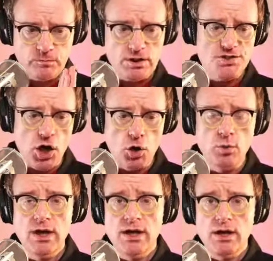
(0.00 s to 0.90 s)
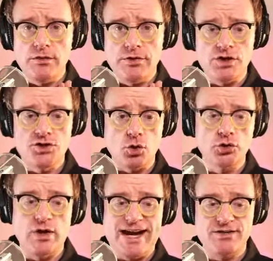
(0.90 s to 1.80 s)
So those are all
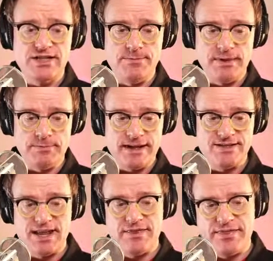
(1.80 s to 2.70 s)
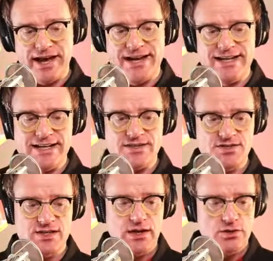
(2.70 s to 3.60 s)
your housekeeping bits. Then
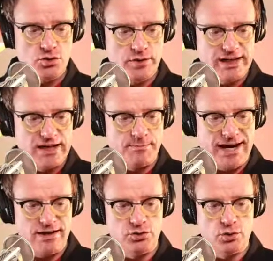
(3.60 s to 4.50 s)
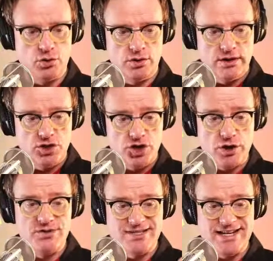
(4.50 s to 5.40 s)
it's talking about your show
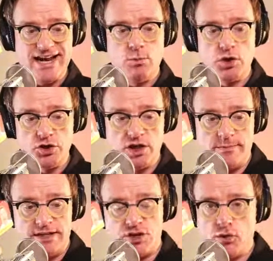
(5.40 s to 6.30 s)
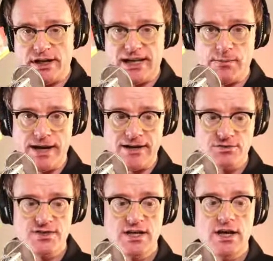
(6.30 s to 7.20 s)
today, what you're going to be talking
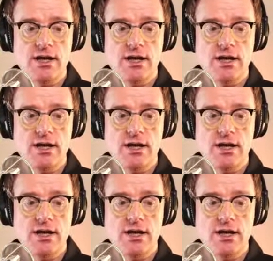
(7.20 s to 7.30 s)
about.